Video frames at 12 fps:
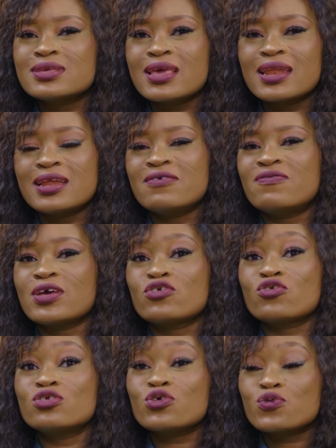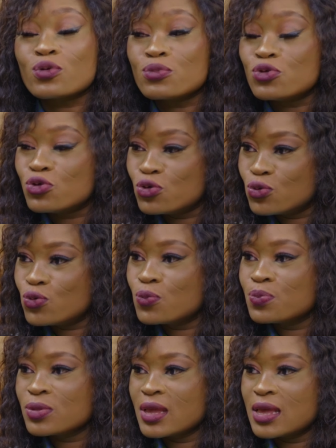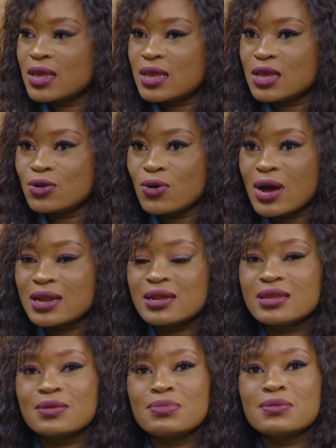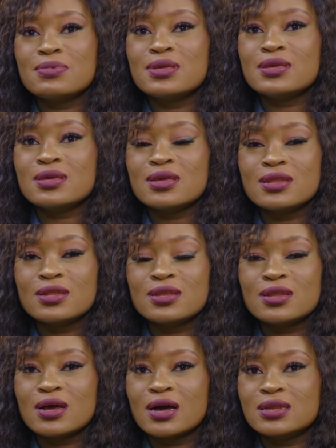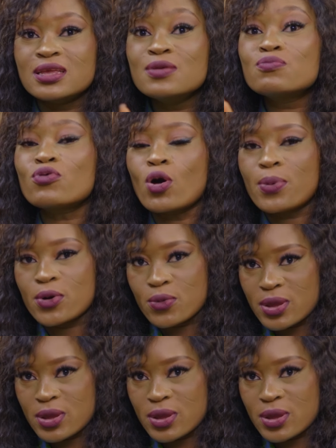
get an infection just from you know, handling the baby in an improper